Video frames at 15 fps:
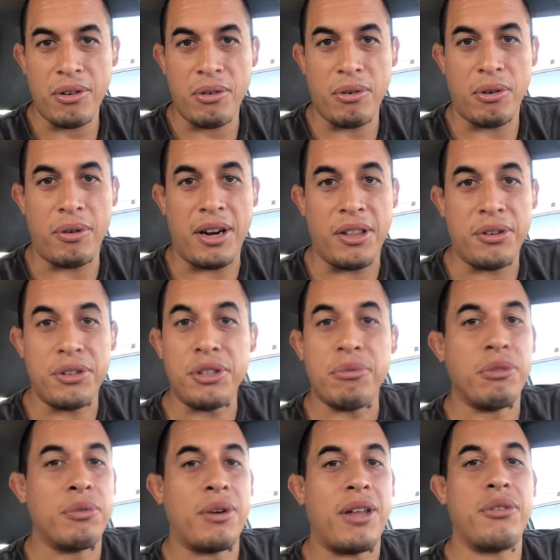Or rather, you
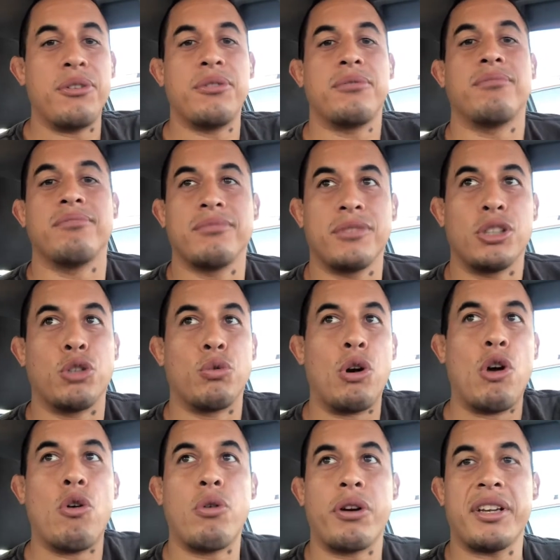would rather
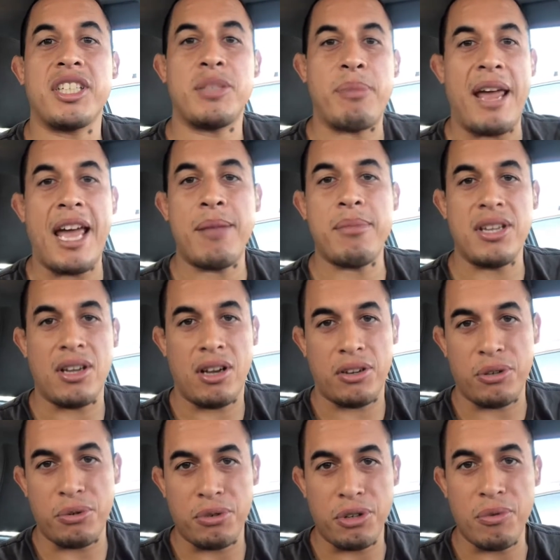grow or expand
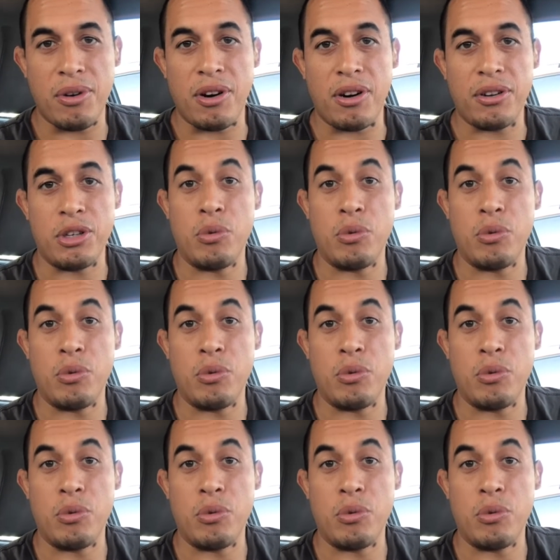beyond who you are.